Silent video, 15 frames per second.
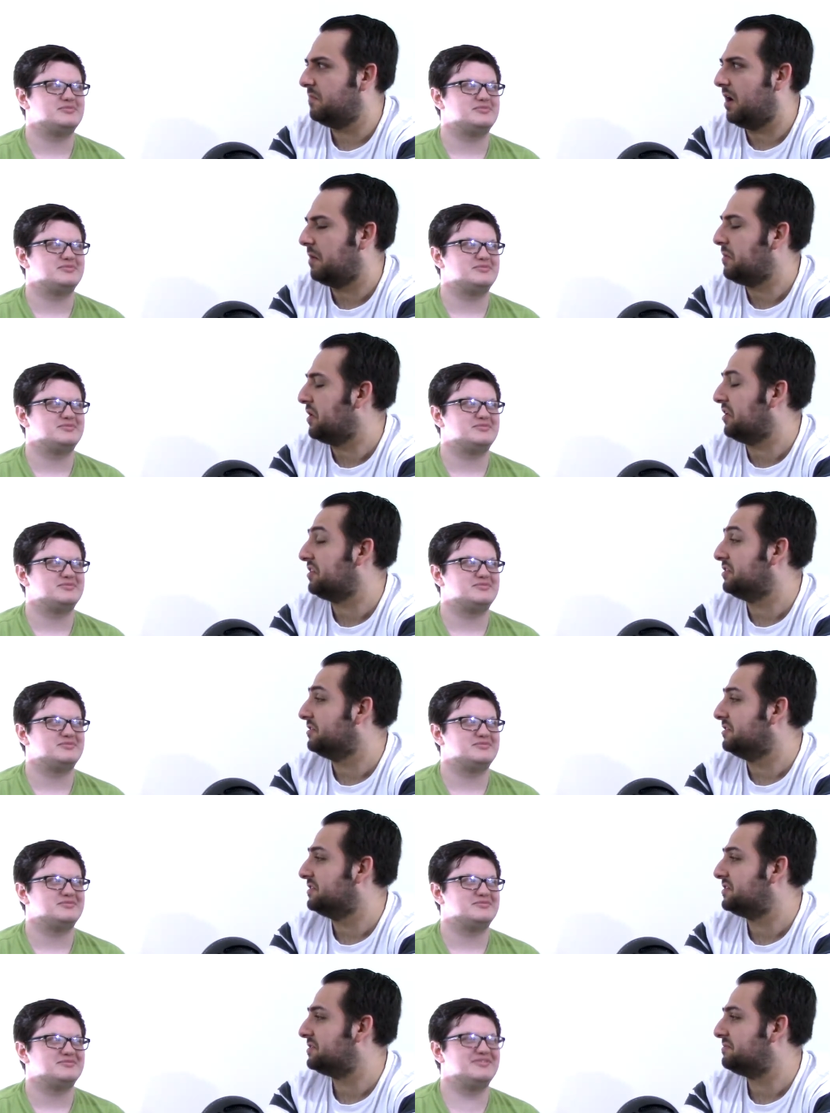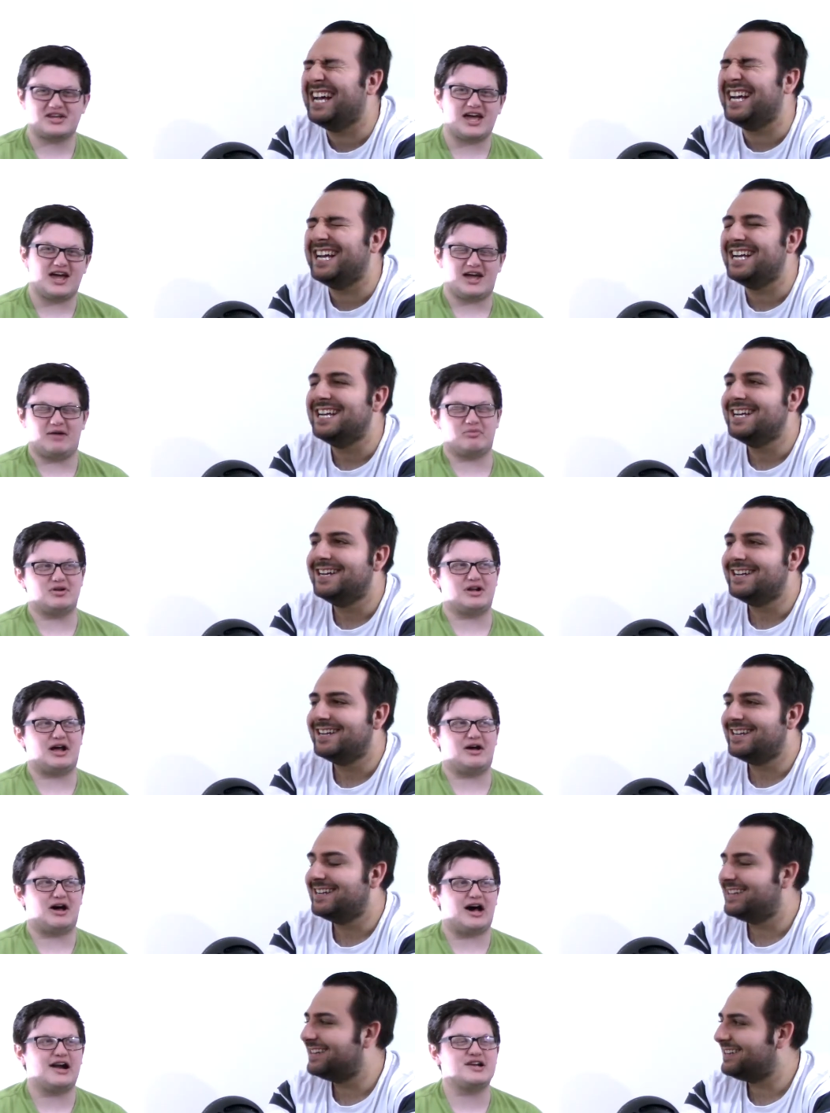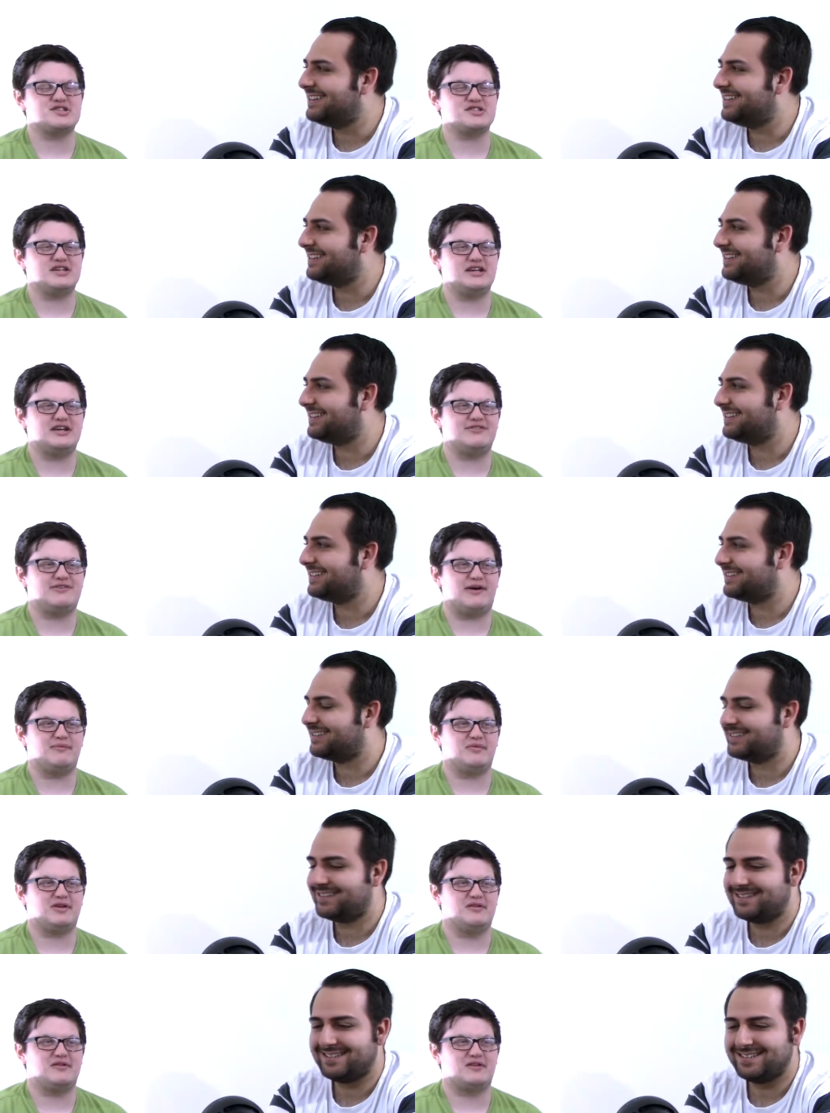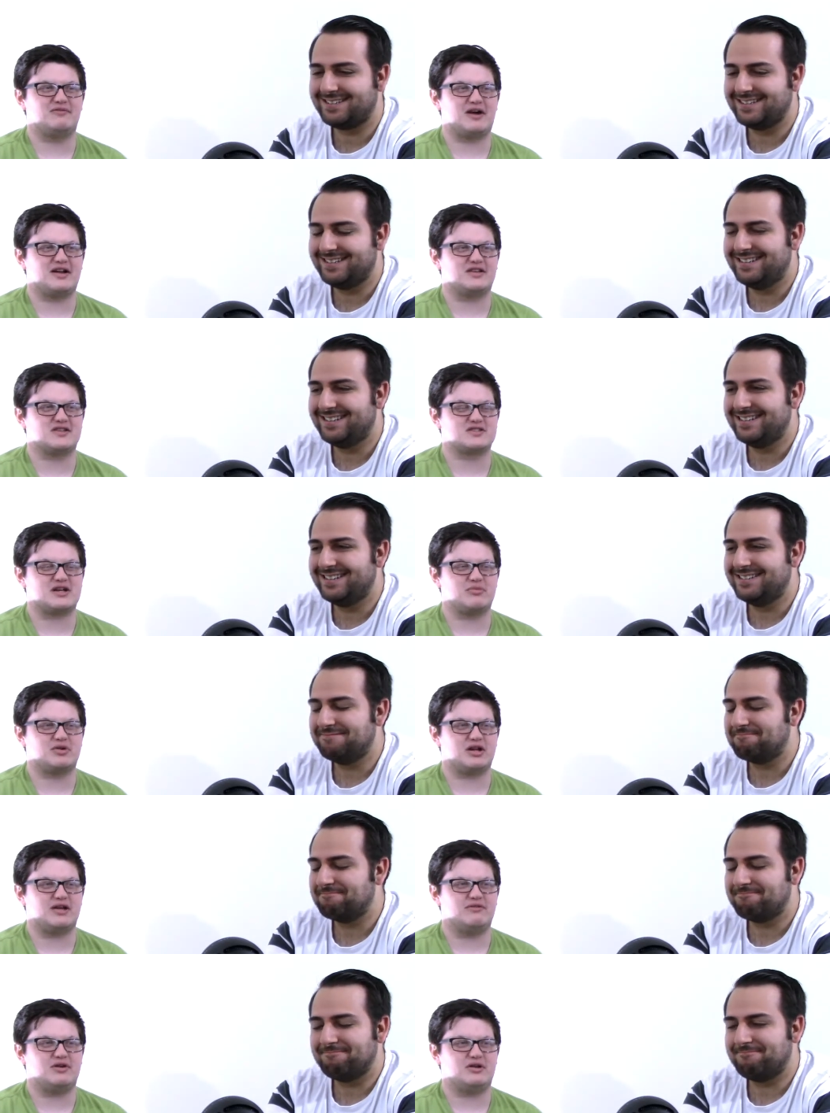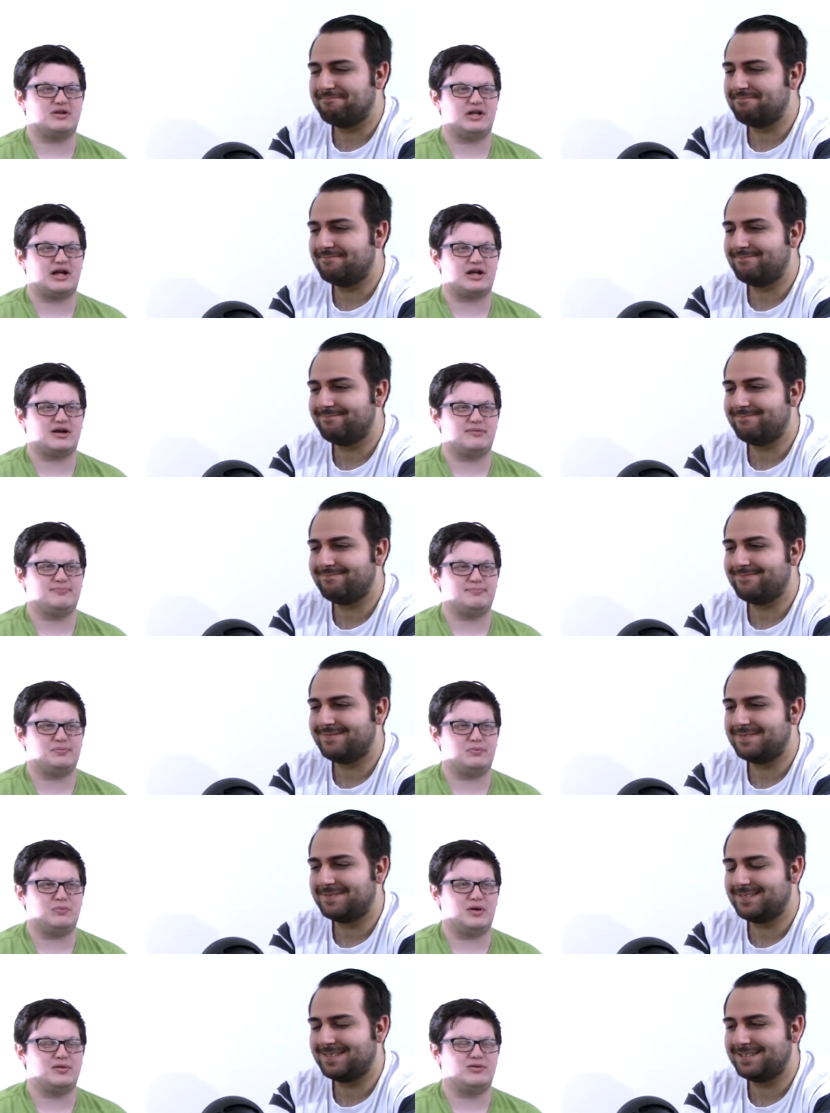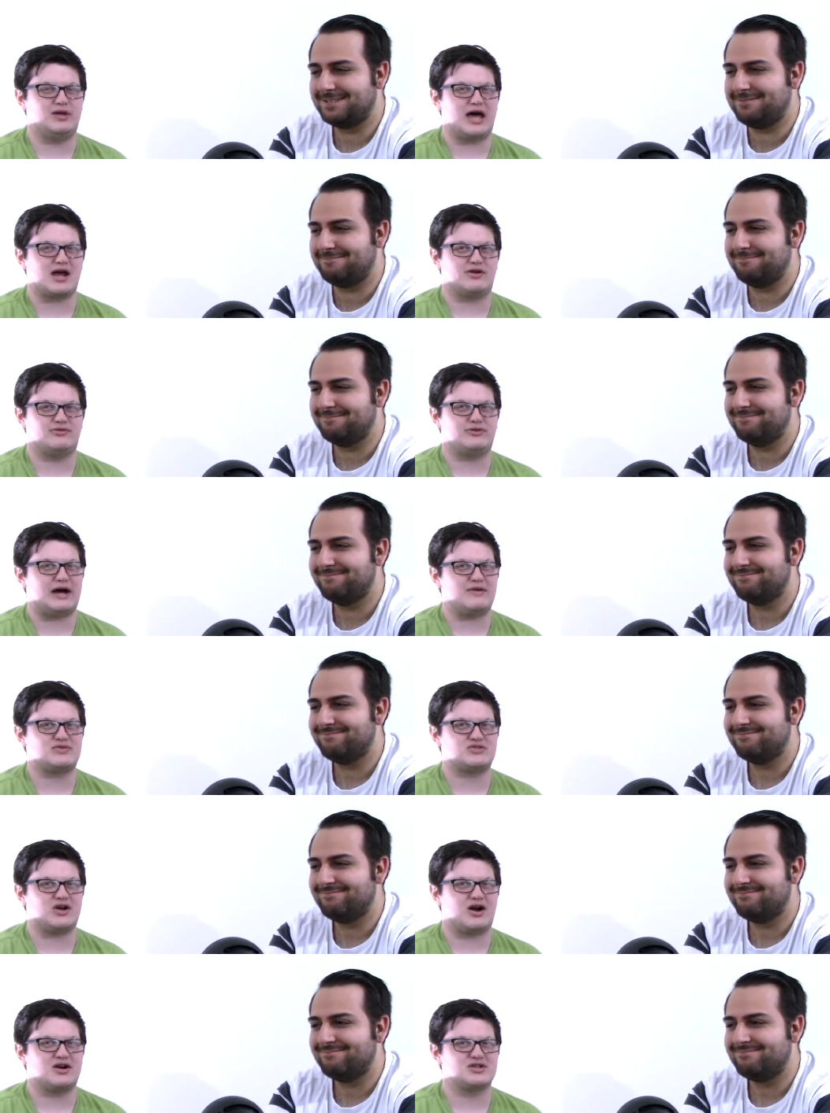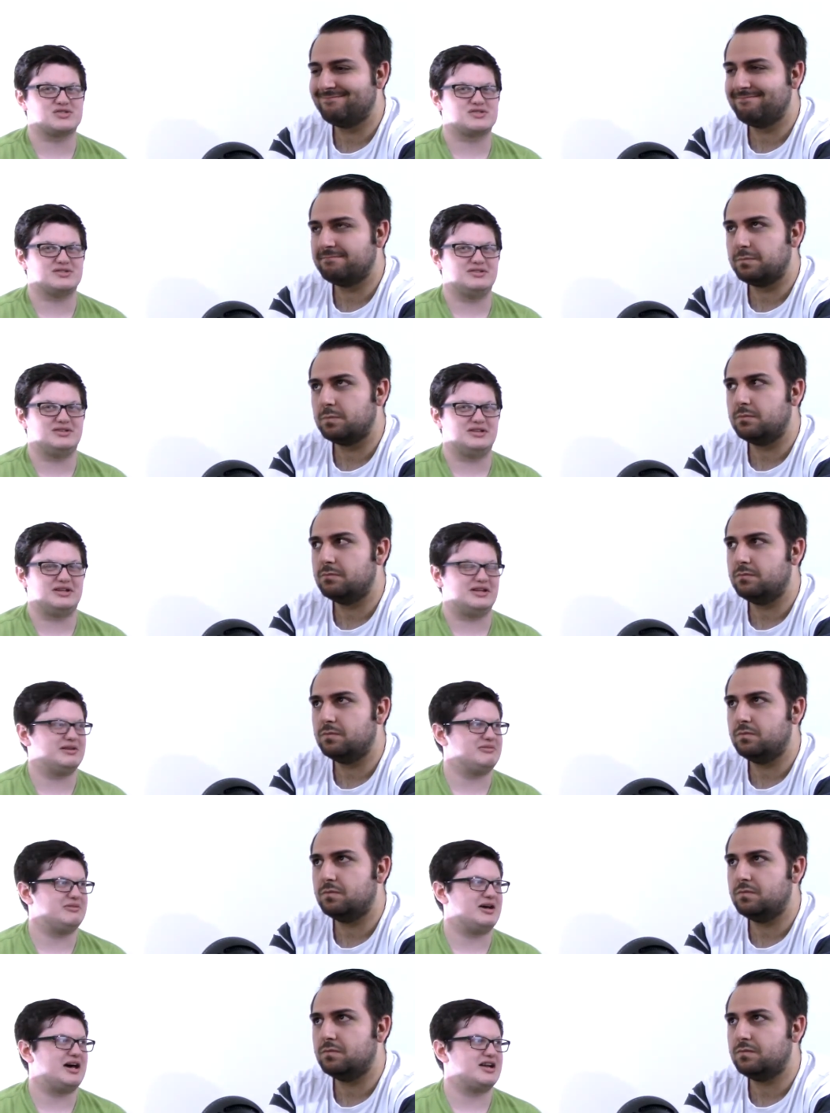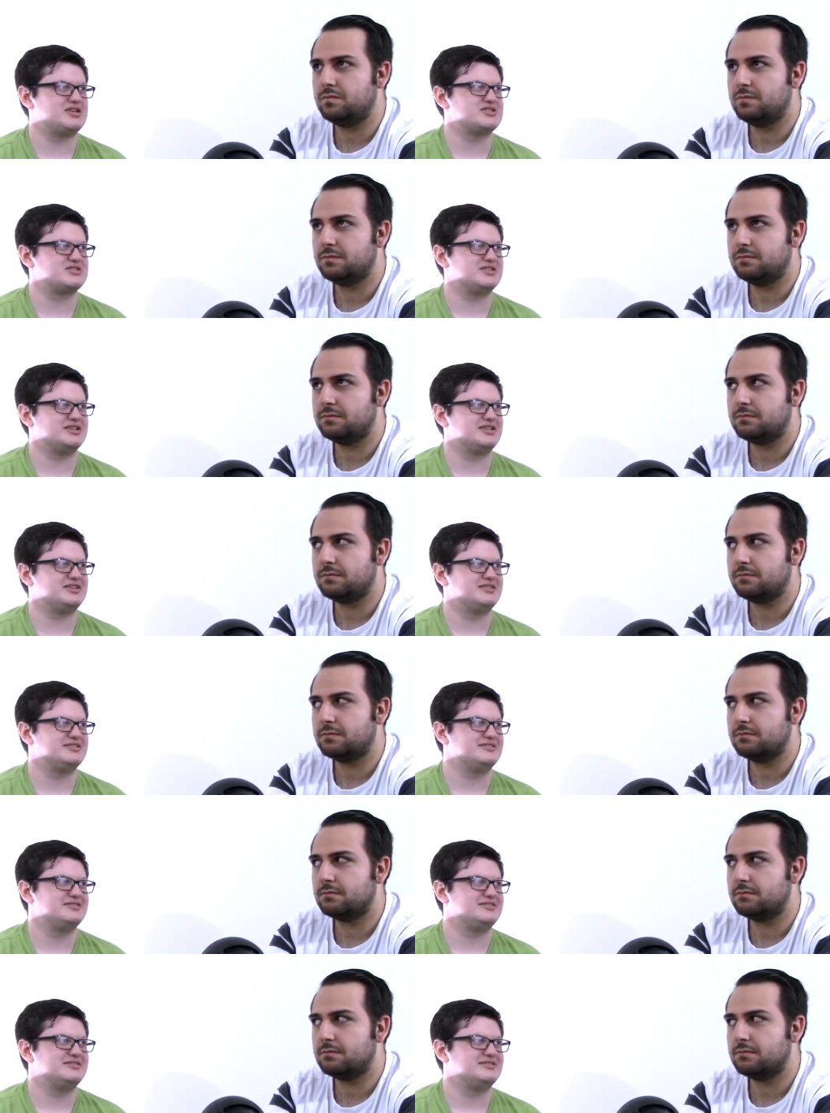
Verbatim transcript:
Speaker 1: I'm Hercules. Okay, I'm
Speaker 2: gonna honestly, if I'm gonna break this, I'm gonna give it like one out of five stars. Honestly,